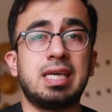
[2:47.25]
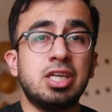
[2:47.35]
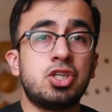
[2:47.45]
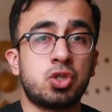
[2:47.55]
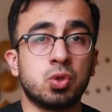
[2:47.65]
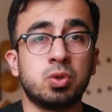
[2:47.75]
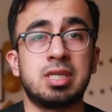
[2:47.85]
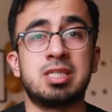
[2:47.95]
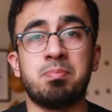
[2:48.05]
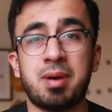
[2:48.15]
each tool
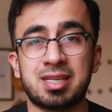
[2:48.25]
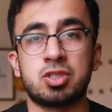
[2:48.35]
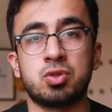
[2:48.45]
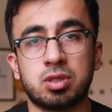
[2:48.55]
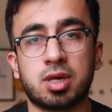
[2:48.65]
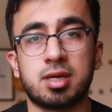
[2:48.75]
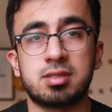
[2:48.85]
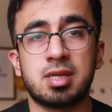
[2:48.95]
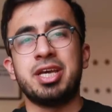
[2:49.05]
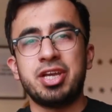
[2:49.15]
is best
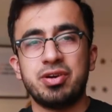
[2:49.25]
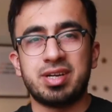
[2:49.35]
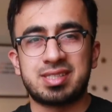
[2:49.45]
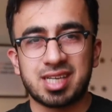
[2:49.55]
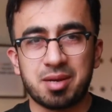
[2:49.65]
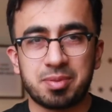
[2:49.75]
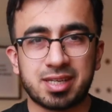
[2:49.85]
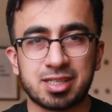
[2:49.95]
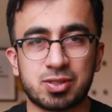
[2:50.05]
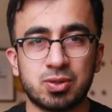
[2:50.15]
utilized. Here at
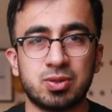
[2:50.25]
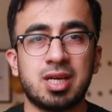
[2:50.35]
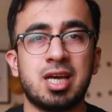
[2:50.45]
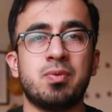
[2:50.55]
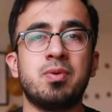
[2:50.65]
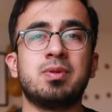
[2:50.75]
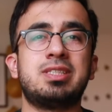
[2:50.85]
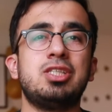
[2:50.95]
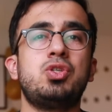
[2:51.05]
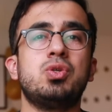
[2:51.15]
Cybertek School, we will
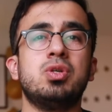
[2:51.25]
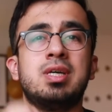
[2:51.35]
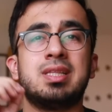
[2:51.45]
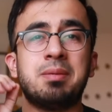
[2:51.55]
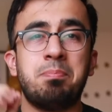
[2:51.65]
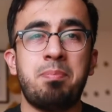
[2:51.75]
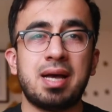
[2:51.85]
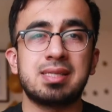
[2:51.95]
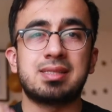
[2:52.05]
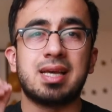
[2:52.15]
teach you the
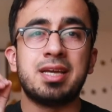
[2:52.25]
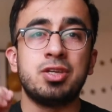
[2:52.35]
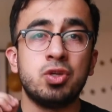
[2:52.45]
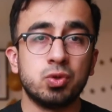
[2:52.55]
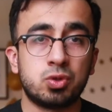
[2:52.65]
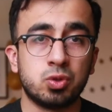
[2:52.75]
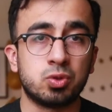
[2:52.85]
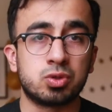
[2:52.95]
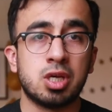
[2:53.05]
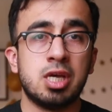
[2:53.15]
best and new
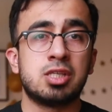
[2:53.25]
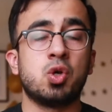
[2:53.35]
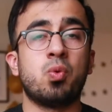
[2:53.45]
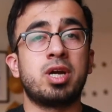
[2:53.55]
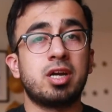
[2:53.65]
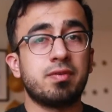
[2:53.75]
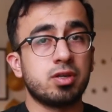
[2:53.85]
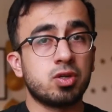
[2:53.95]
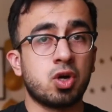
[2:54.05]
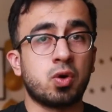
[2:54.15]
tools so wherever
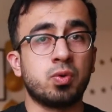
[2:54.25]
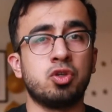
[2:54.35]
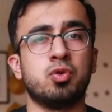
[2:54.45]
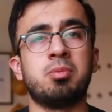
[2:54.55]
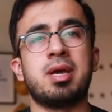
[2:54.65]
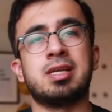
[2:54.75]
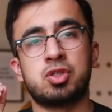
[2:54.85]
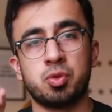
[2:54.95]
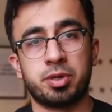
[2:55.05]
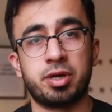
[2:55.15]
you go, you'll be a
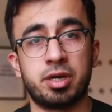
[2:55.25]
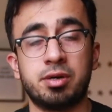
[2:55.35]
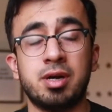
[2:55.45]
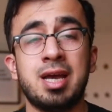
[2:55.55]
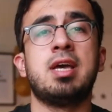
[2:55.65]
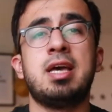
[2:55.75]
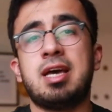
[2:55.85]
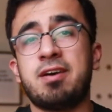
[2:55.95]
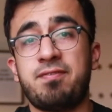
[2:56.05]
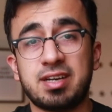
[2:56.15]
superhero.
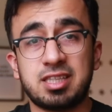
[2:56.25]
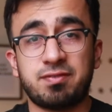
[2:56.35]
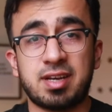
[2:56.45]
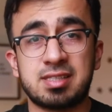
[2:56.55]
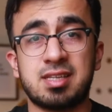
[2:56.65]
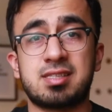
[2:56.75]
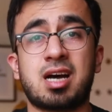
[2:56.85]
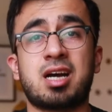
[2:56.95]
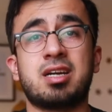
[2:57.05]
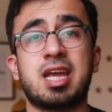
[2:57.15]
Effective SDETs
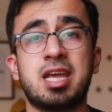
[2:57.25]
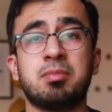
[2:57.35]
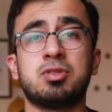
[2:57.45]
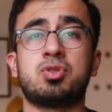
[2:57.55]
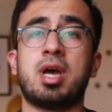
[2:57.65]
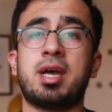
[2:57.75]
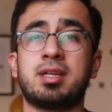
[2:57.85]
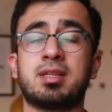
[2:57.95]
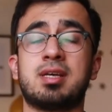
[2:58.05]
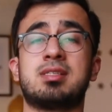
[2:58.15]
are able to
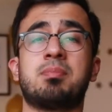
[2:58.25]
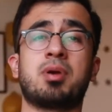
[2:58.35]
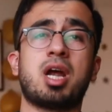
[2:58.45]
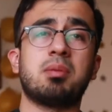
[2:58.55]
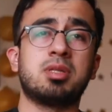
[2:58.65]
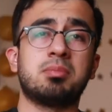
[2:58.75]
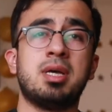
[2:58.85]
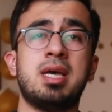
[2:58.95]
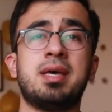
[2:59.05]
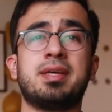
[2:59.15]
analyze the problem
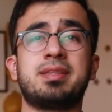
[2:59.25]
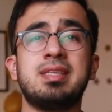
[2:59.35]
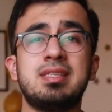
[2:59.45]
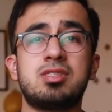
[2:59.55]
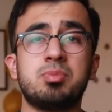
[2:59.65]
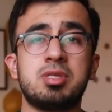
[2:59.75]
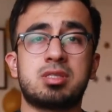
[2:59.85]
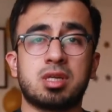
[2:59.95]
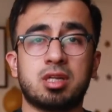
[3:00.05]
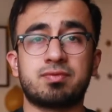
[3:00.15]
that needs to be
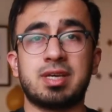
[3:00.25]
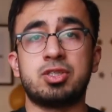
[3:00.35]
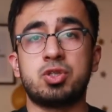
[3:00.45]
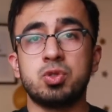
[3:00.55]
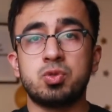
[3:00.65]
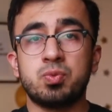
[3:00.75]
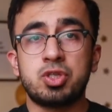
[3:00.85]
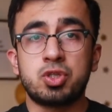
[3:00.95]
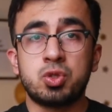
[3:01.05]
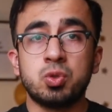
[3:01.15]
solved and choose
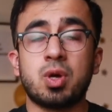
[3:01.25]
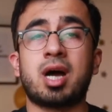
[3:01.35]
which tool